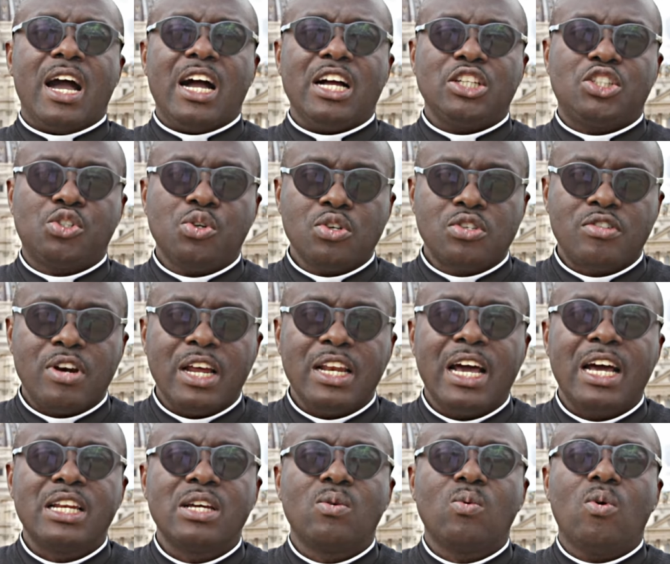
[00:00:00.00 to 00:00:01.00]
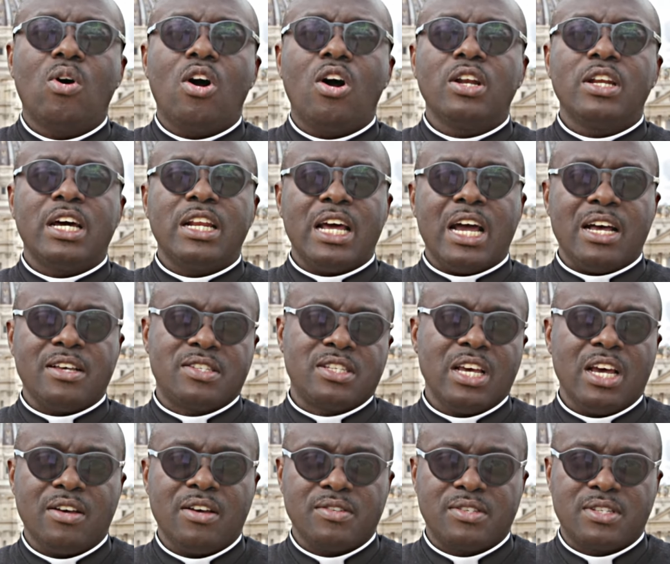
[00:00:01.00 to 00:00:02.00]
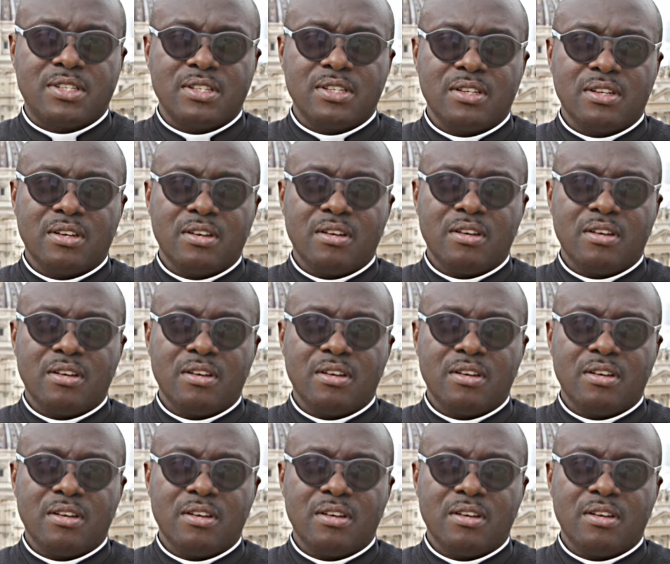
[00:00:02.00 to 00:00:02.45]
and choose rather the world and ourselves.